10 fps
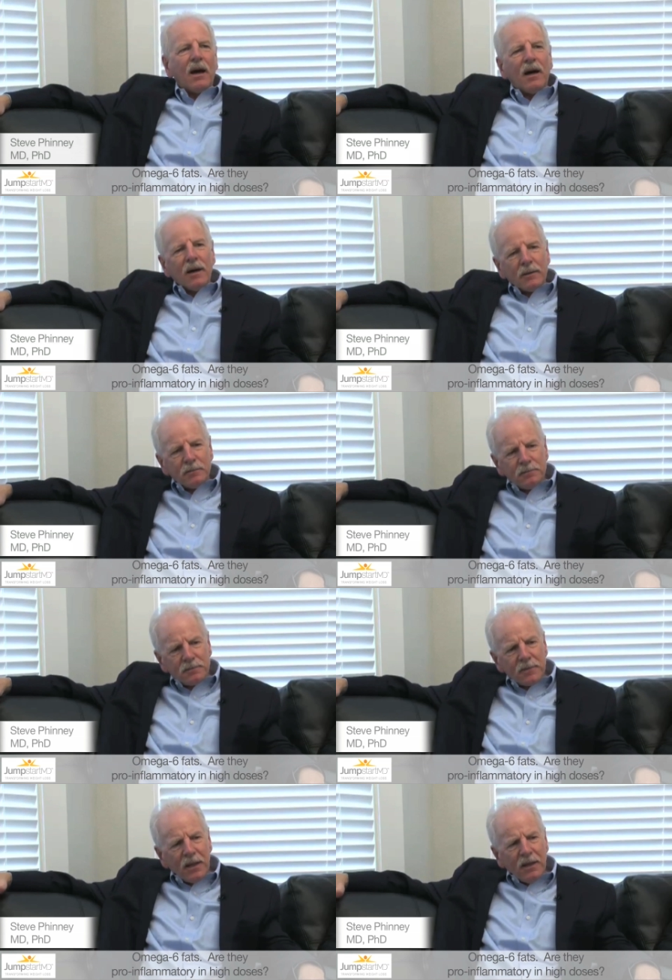Um,
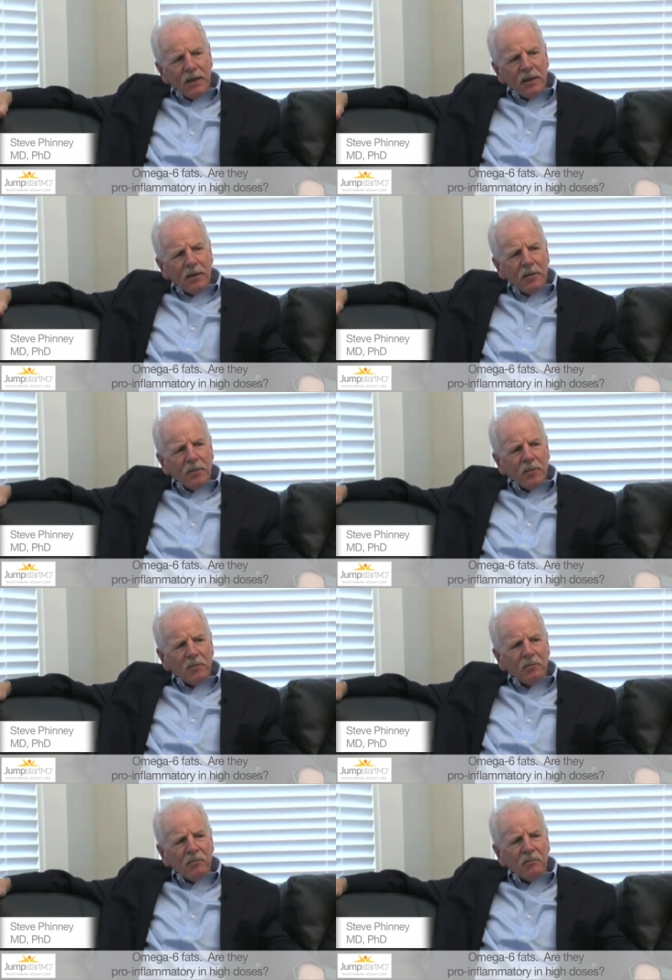
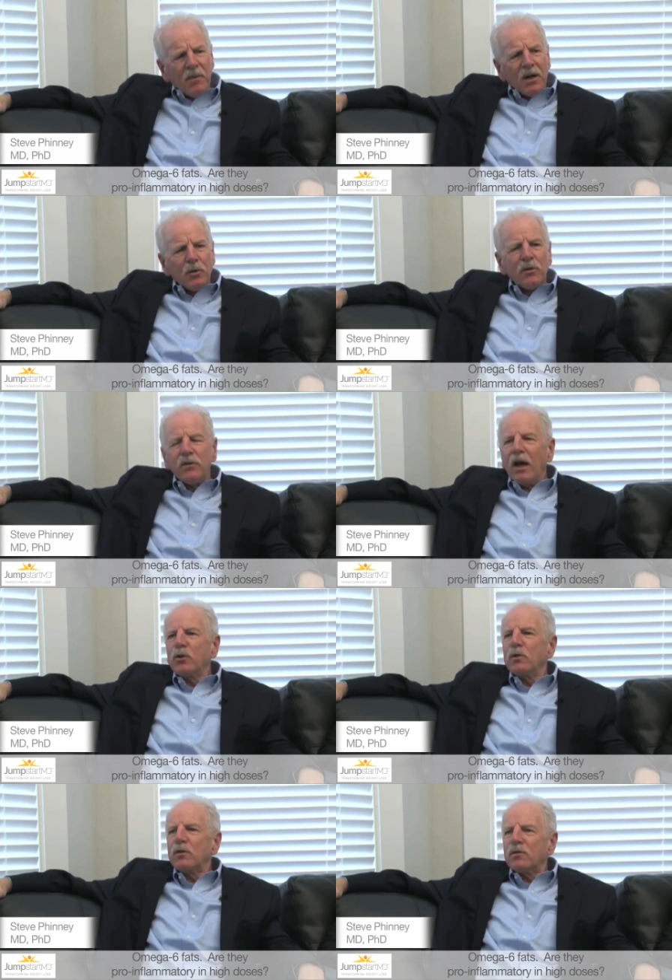
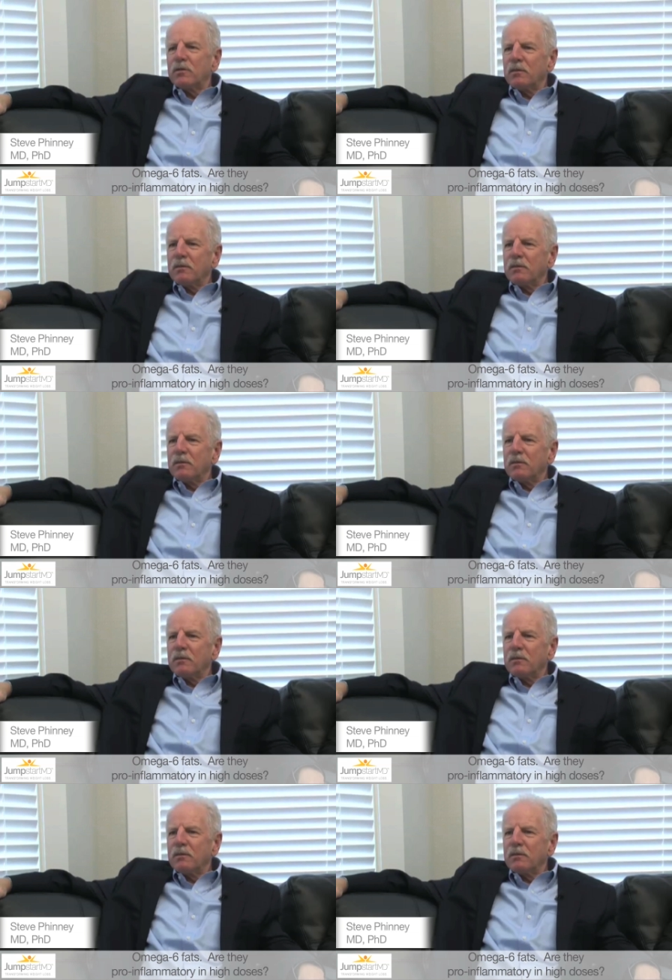monounsaturates,